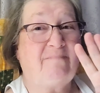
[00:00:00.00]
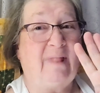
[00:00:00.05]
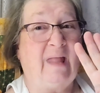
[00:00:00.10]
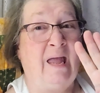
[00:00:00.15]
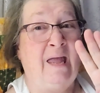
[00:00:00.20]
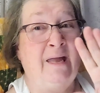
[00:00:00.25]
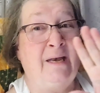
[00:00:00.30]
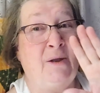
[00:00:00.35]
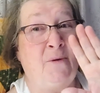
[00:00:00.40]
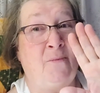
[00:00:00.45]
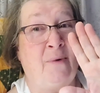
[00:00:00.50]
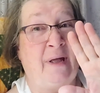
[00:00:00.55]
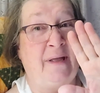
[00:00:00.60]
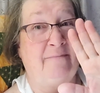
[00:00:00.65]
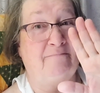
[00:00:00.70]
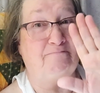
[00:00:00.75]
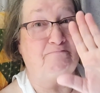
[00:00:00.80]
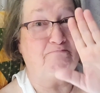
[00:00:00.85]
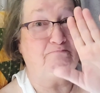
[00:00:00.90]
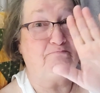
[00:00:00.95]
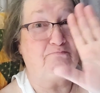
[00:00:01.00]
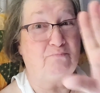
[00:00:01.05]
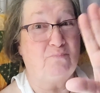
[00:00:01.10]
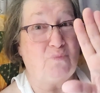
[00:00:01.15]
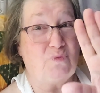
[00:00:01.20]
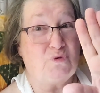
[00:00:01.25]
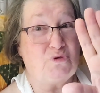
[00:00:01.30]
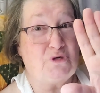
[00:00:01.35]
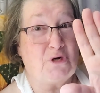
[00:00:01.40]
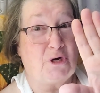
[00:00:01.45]
Anyway,
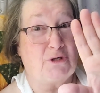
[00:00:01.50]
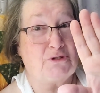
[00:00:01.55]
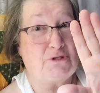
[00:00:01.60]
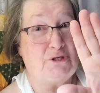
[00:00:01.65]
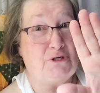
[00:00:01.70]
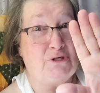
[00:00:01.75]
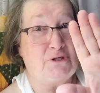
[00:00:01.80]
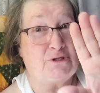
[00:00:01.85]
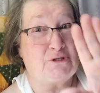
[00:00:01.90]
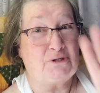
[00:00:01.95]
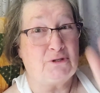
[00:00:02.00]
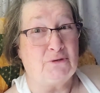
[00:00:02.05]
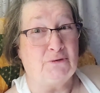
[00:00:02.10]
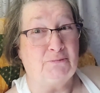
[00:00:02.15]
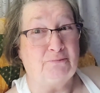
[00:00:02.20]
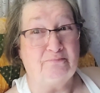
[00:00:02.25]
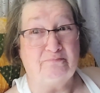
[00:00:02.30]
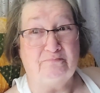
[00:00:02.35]
talk to you soon.